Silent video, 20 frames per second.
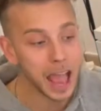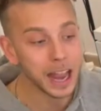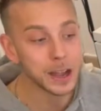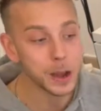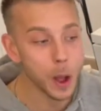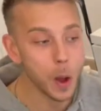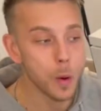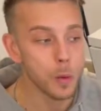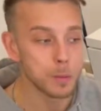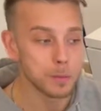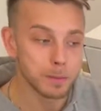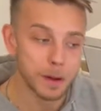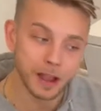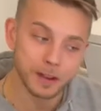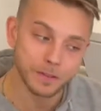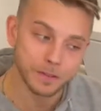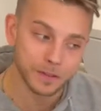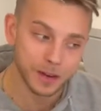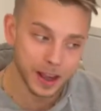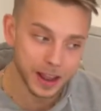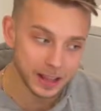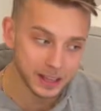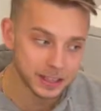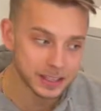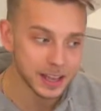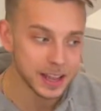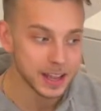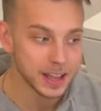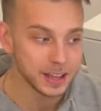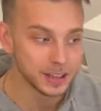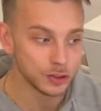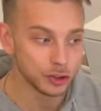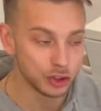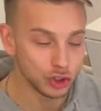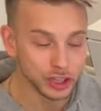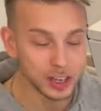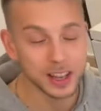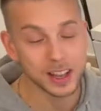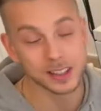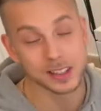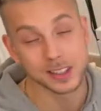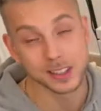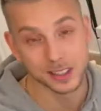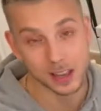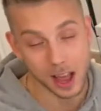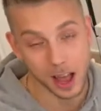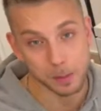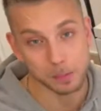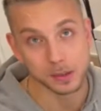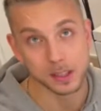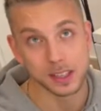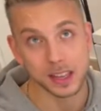know my friend, she got stopped